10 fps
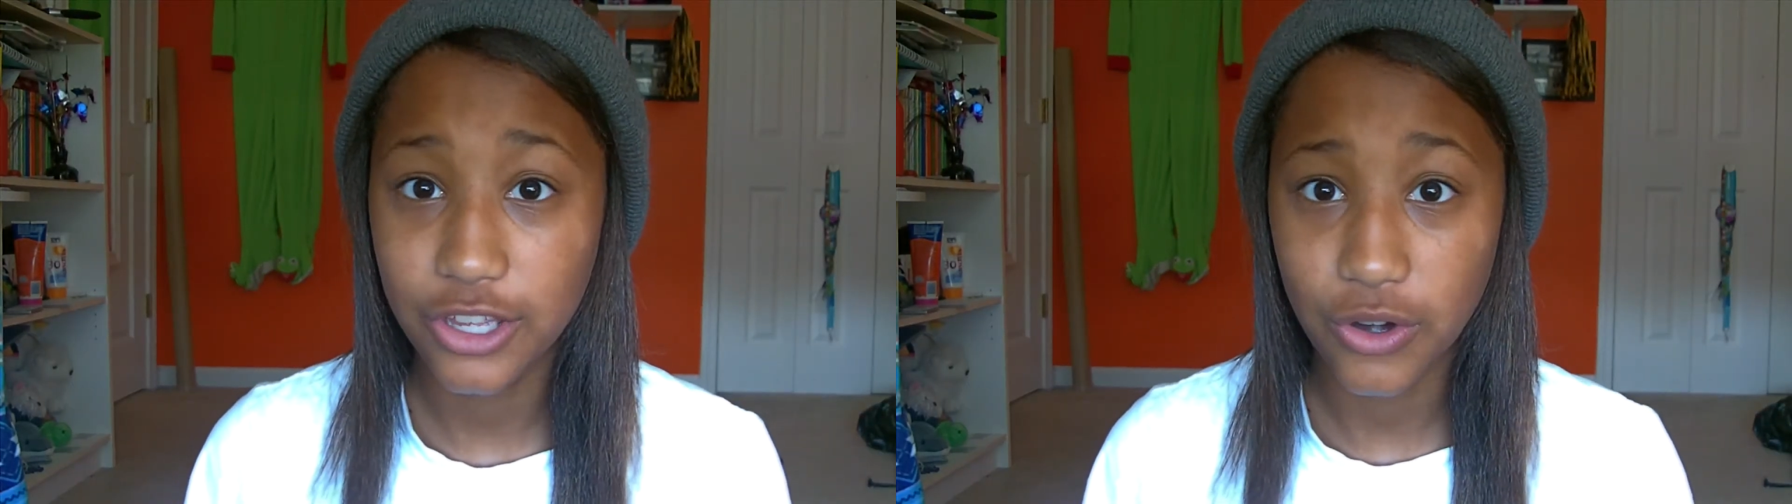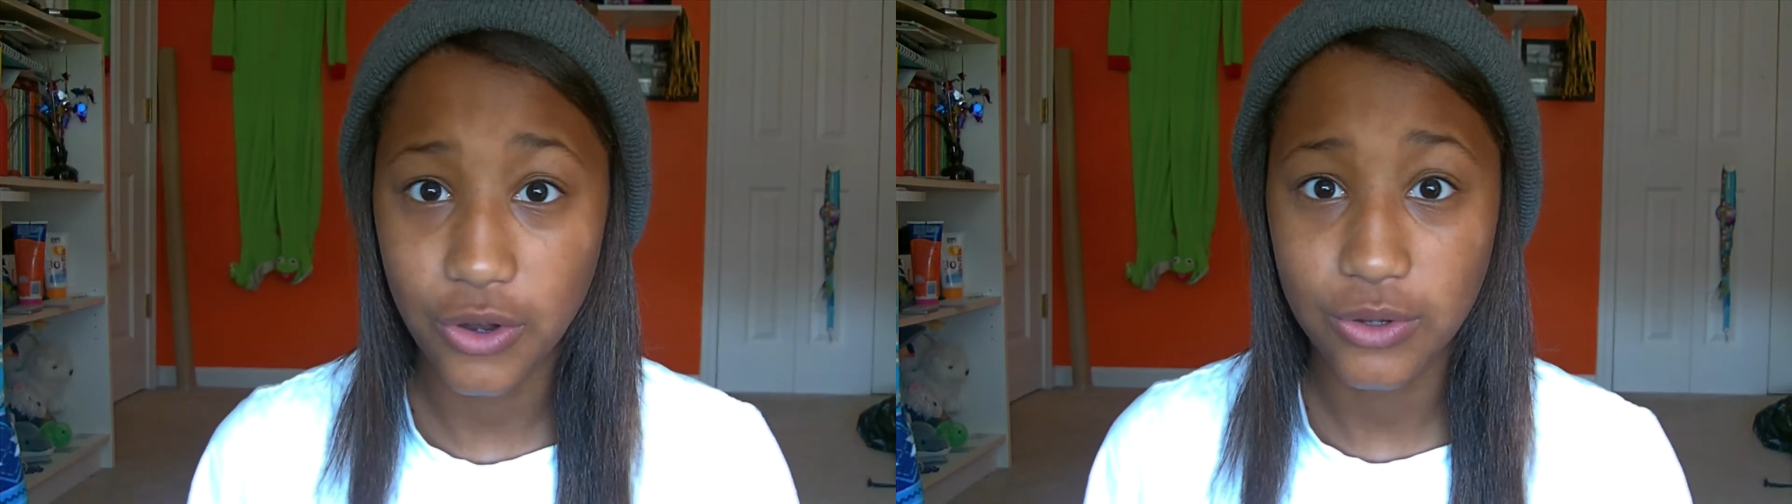your
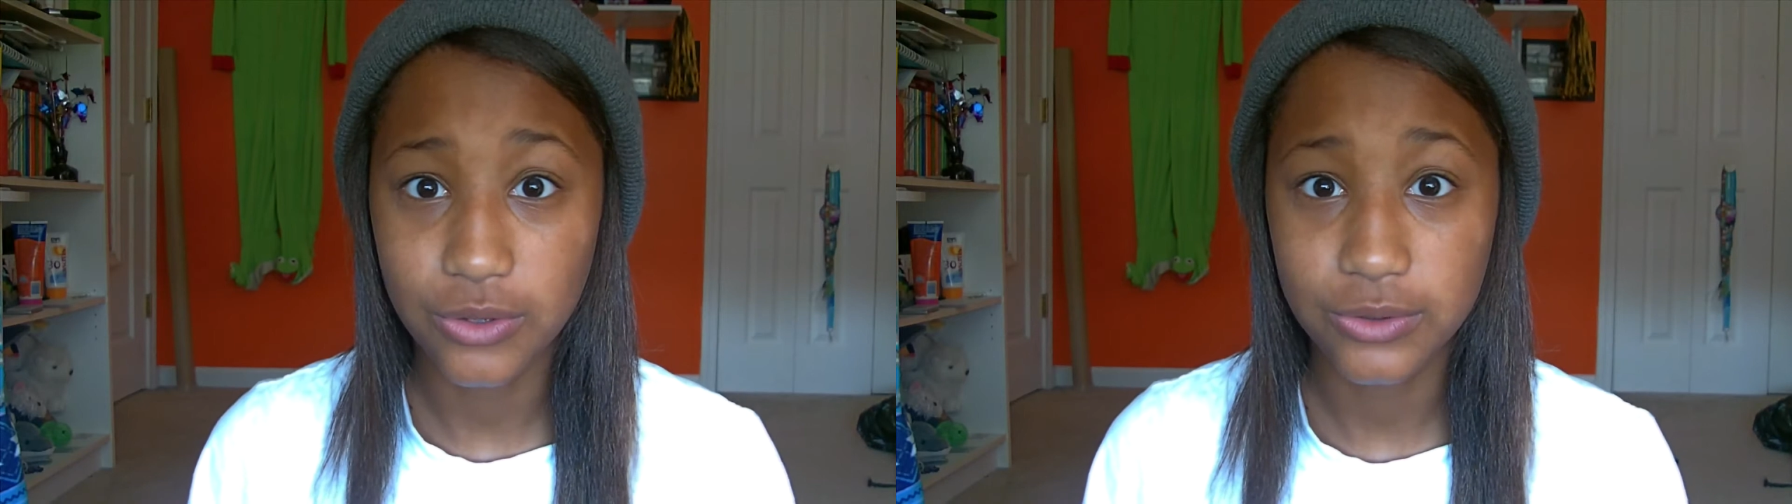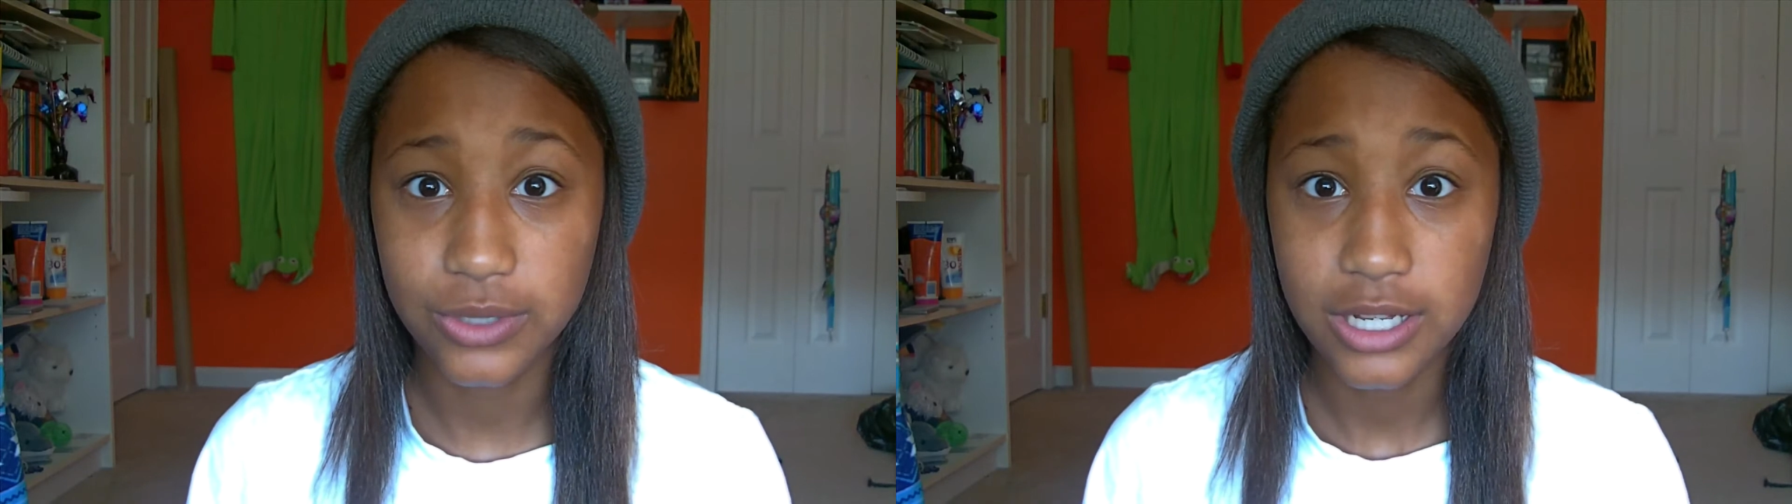own
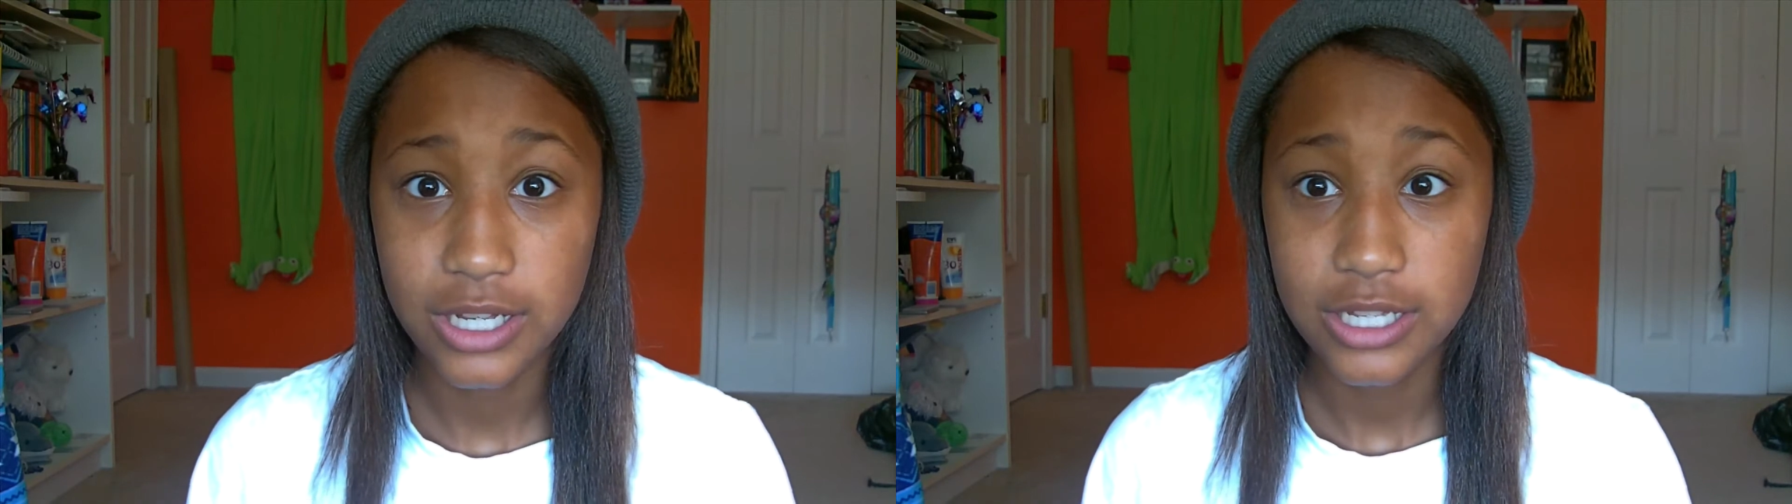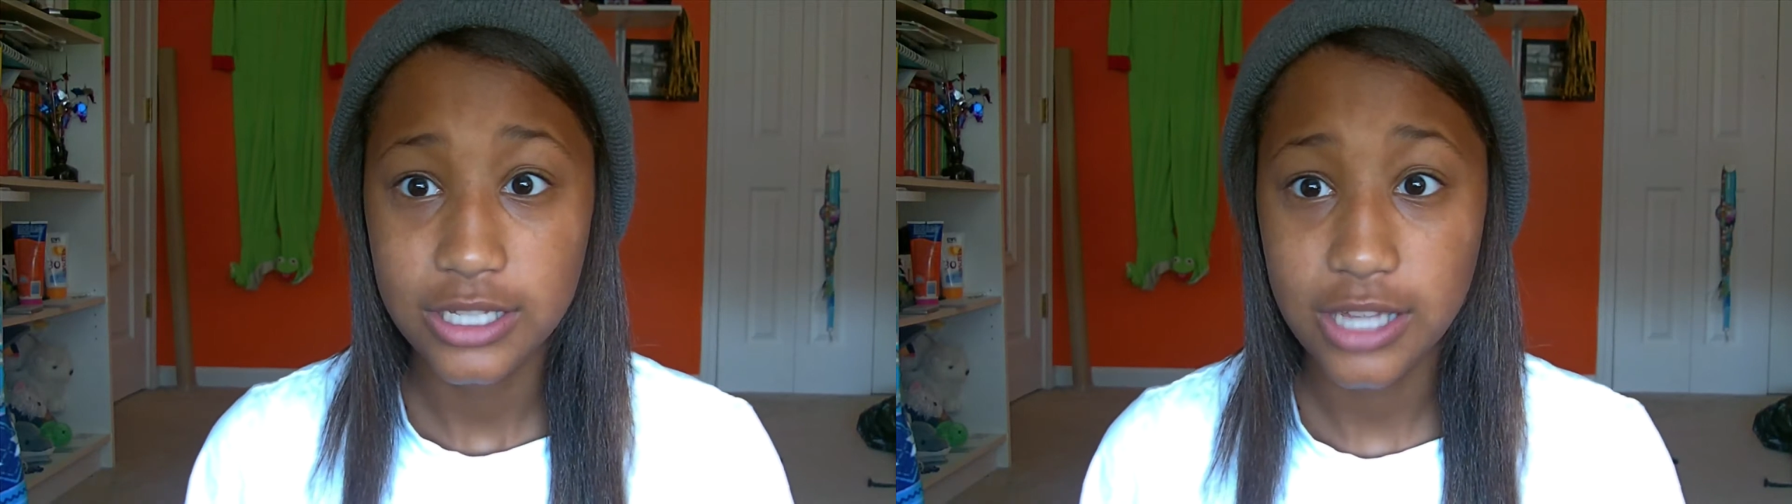
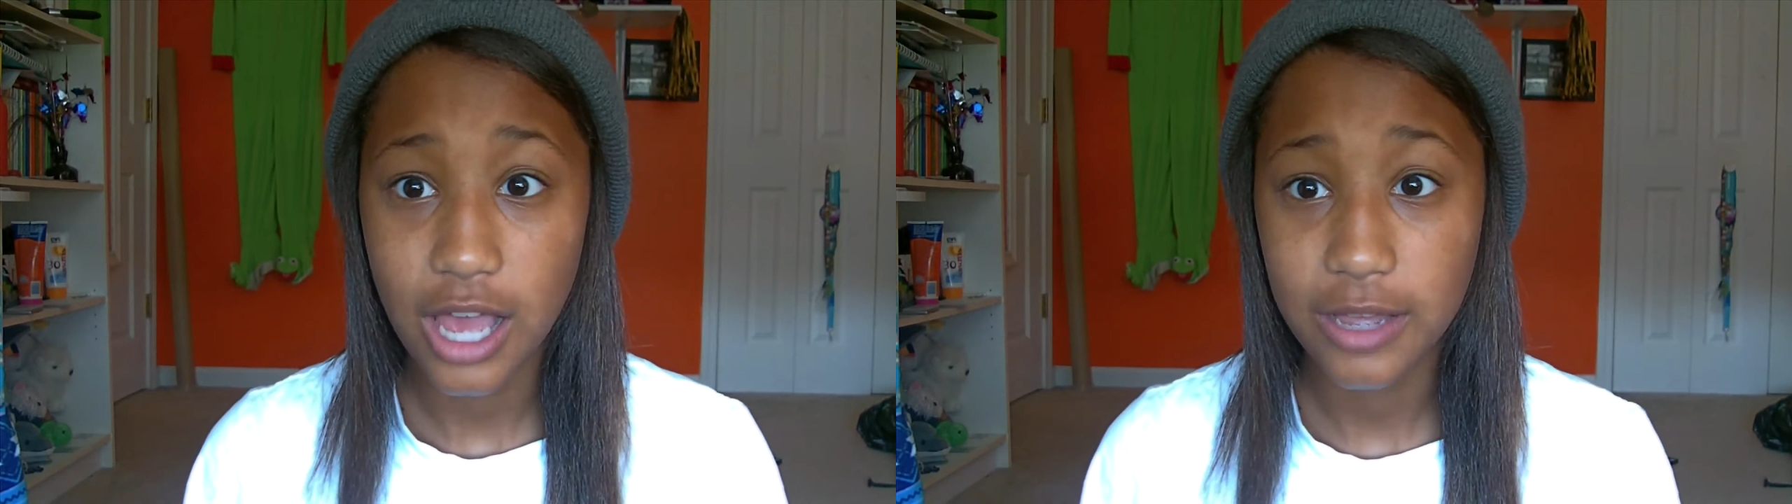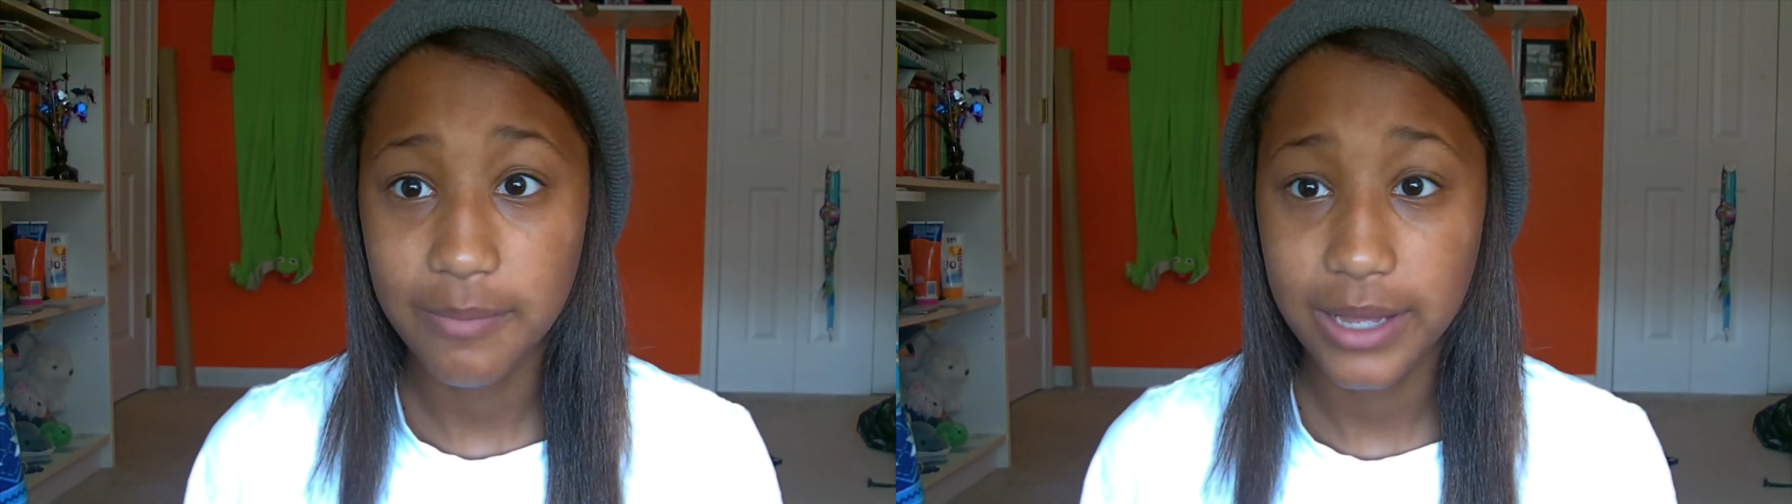sock
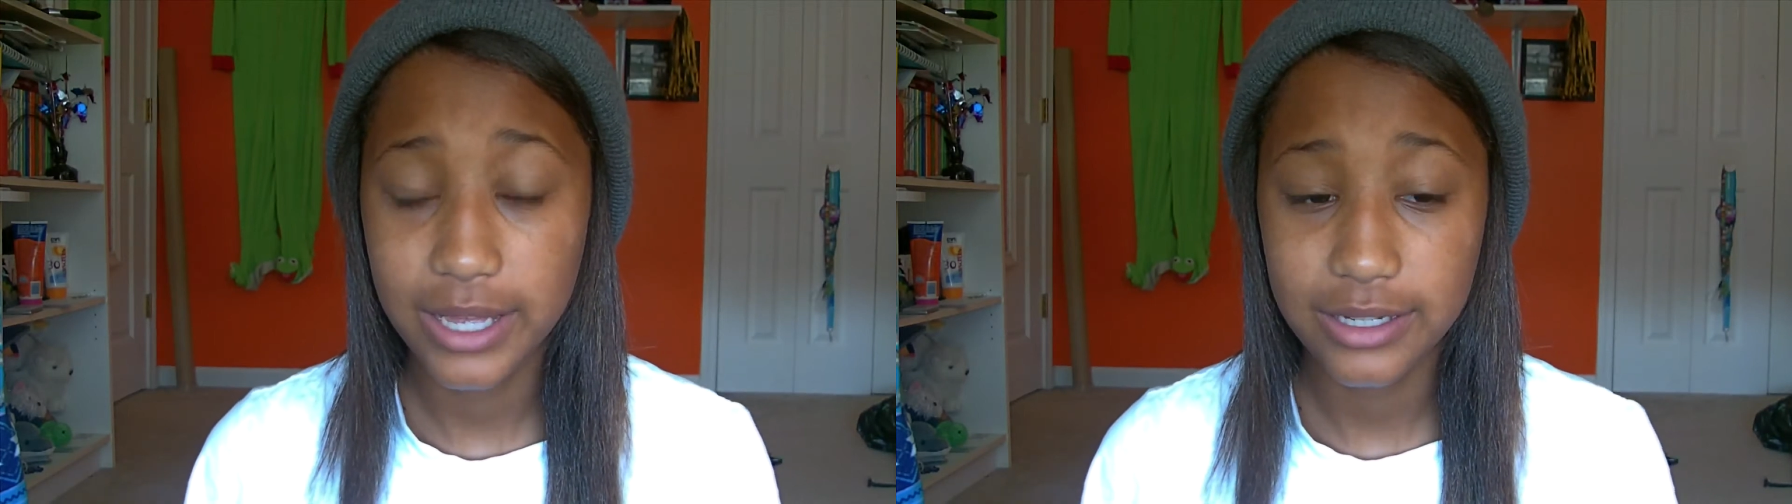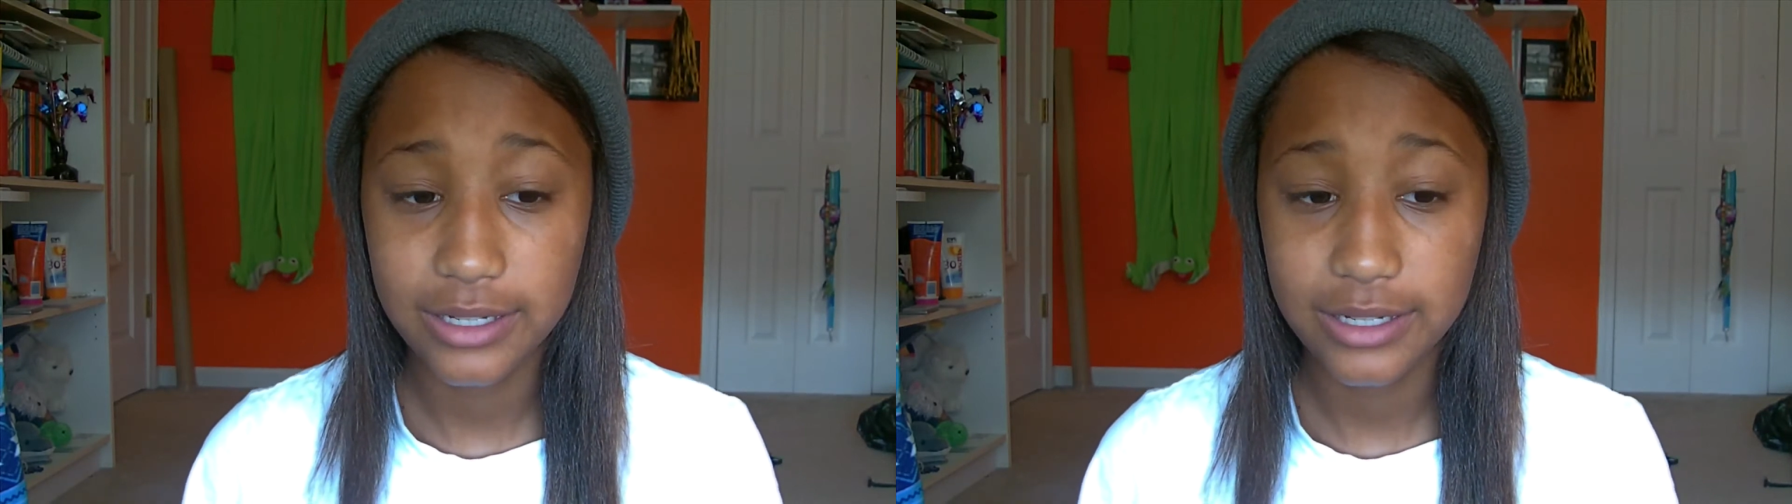bun,